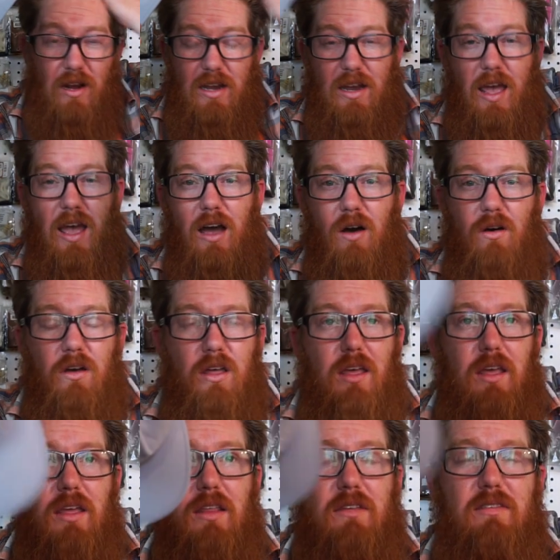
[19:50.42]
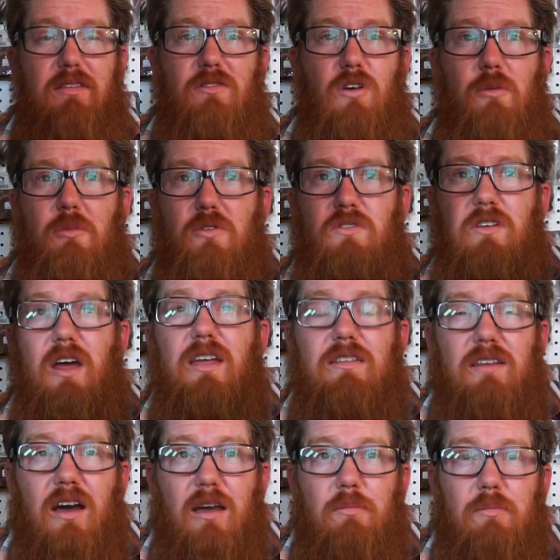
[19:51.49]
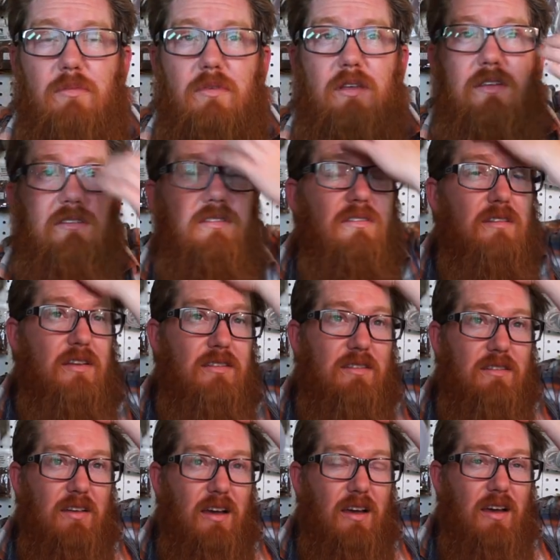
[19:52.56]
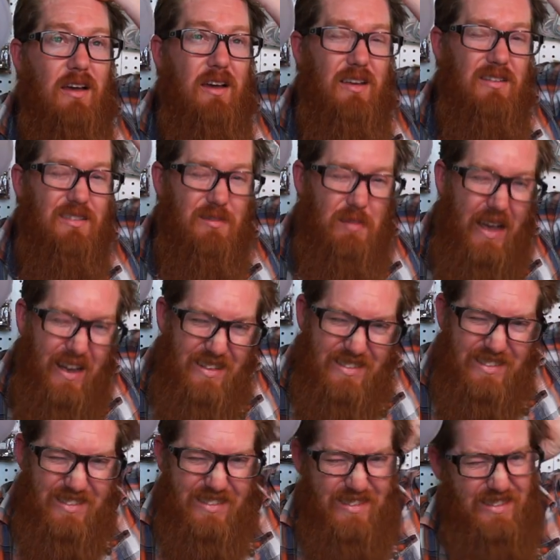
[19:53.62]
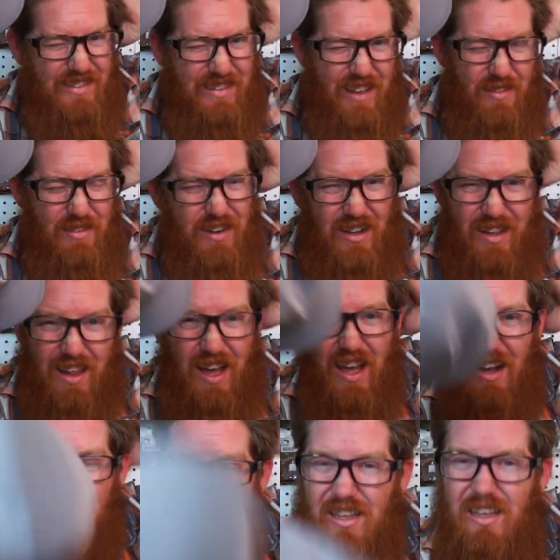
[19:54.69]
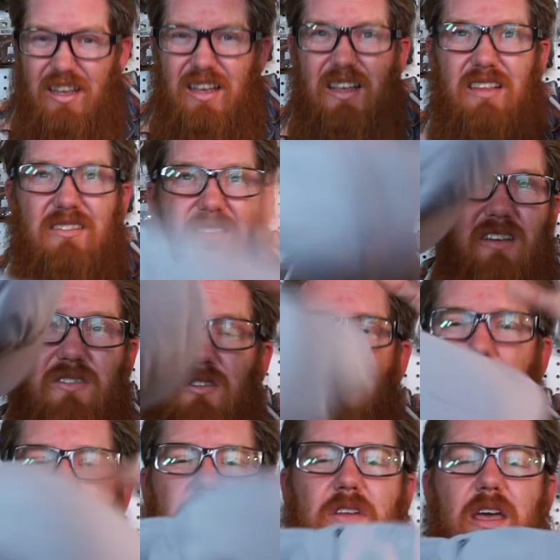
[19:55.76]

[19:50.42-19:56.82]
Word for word: right now. This is almost nighttime. It's it's uh it's about seven o'clock. Sun is almost